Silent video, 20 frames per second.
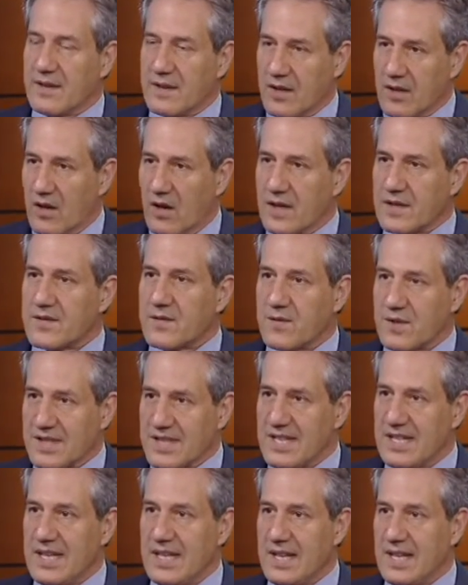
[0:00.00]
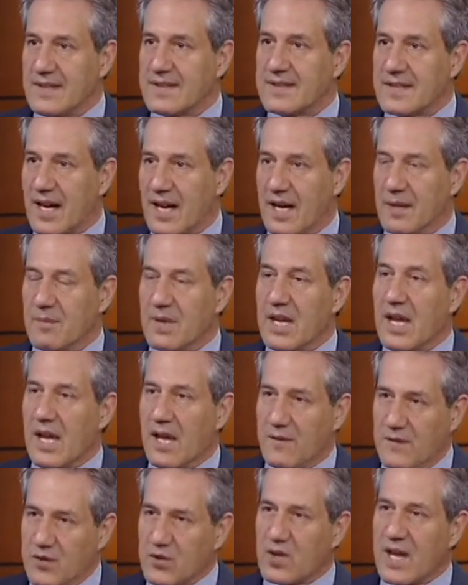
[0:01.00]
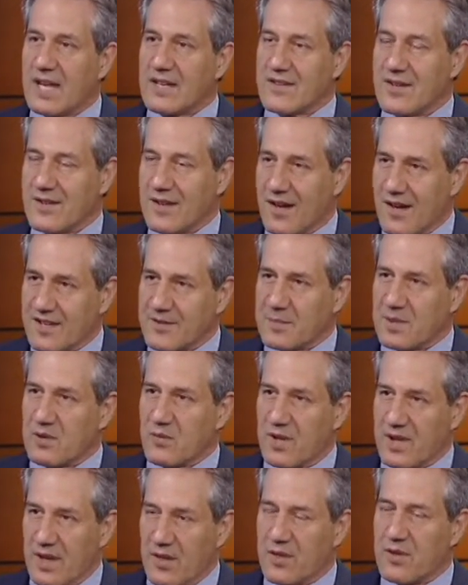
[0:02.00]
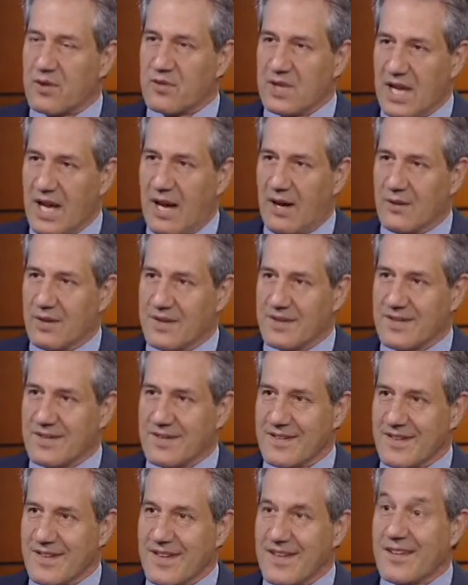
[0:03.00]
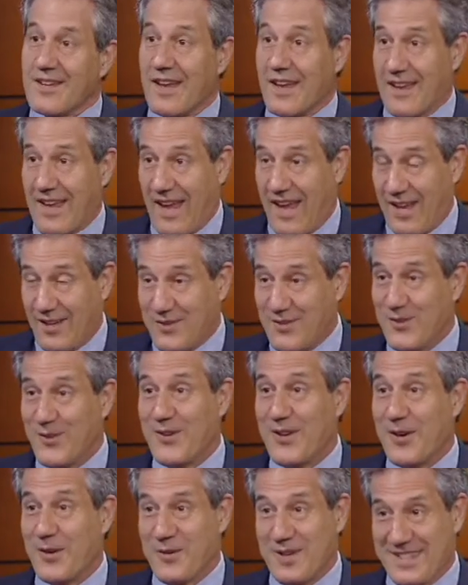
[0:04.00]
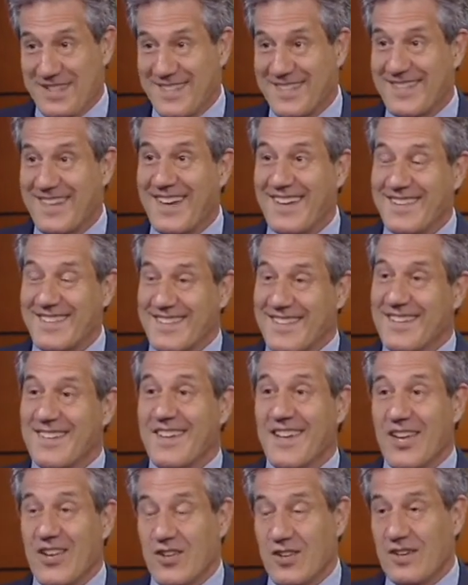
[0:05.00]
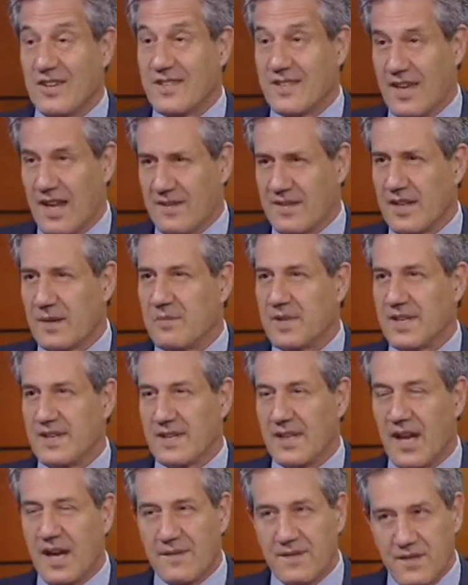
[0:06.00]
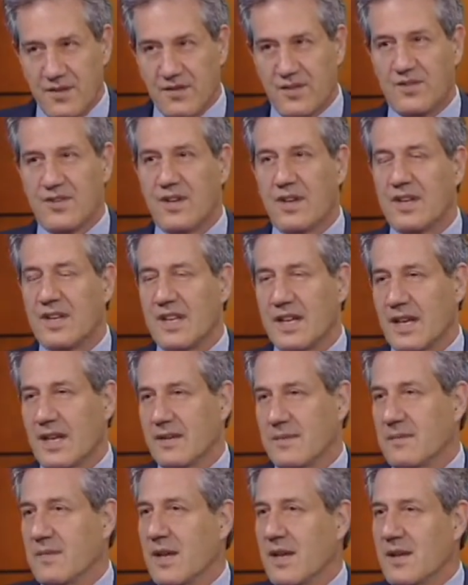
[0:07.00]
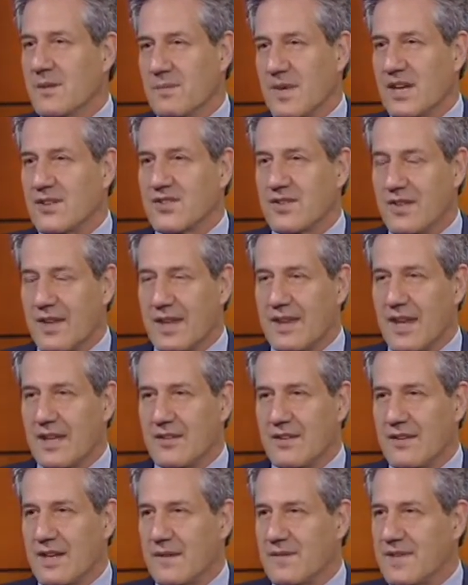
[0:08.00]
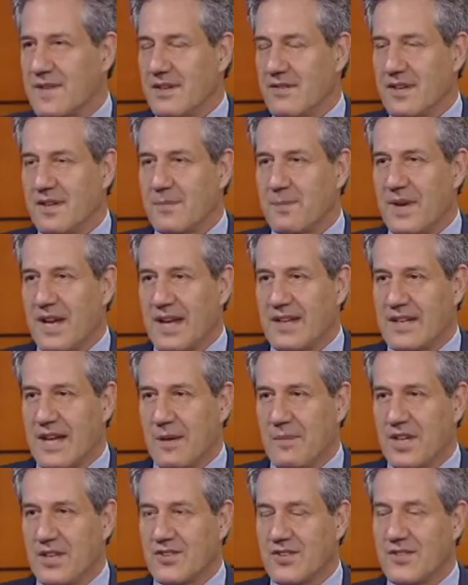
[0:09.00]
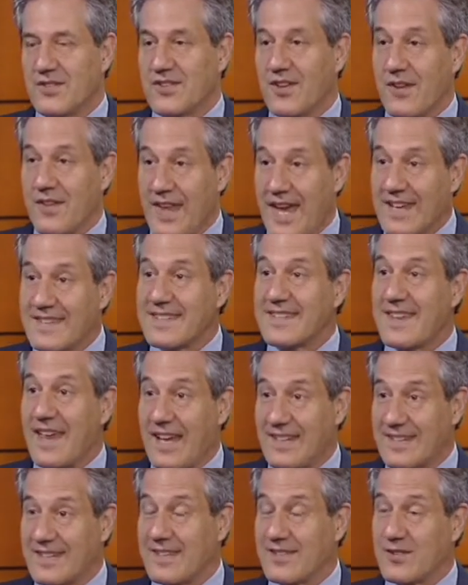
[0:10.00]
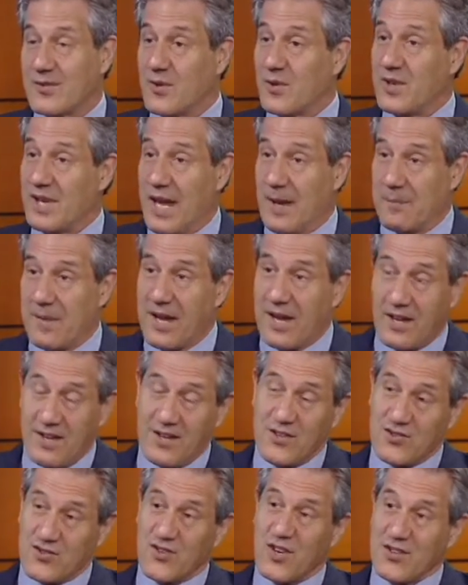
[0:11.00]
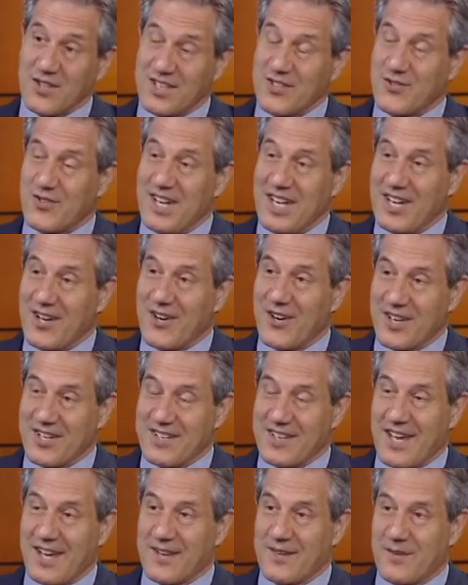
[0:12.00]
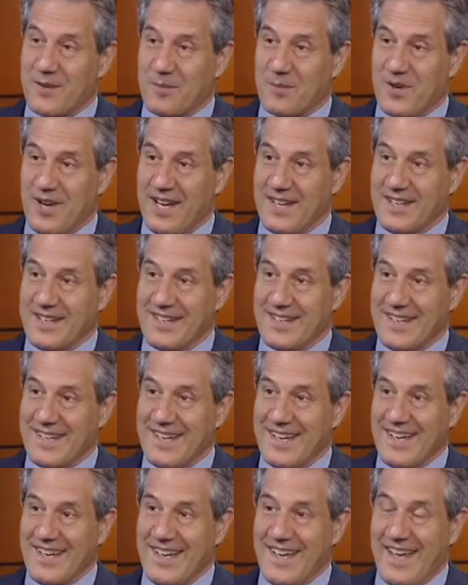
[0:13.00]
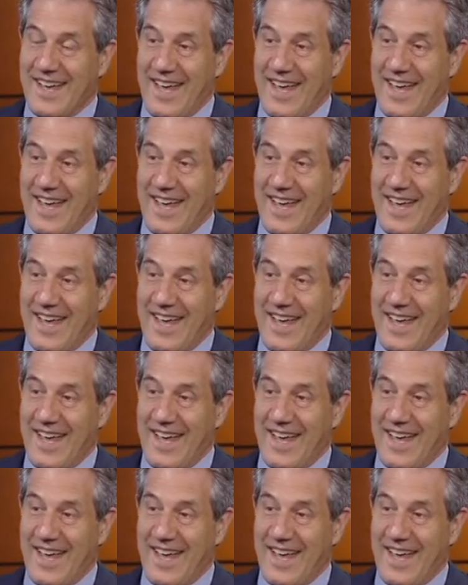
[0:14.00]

The last for T is time. If you get to the hospital within three hours, as you know, we discussed, mm -hmm. you can save somebody's life and you certainly can make sure that they don't have serious brain damage. So that's, that's the story. A, a stroke is really a heart attack of the brain. Mm -hmm.